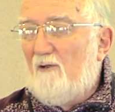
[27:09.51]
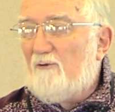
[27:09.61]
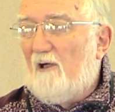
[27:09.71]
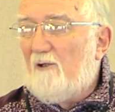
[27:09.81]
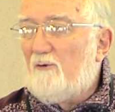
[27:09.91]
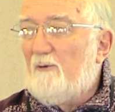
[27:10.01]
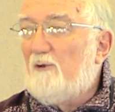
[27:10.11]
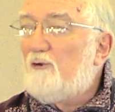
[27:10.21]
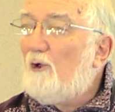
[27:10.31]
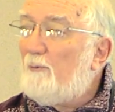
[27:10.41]
trying to
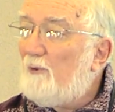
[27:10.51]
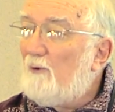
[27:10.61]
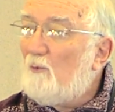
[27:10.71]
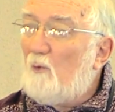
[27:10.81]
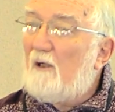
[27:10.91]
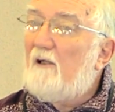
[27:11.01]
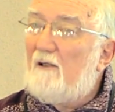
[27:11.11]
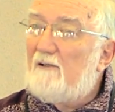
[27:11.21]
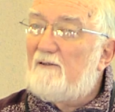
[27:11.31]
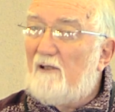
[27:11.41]
interpret what it
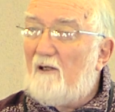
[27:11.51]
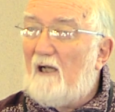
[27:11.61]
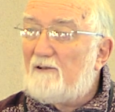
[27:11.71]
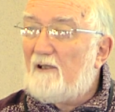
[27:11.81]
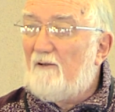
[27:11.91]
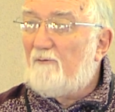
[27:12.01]
is they're asking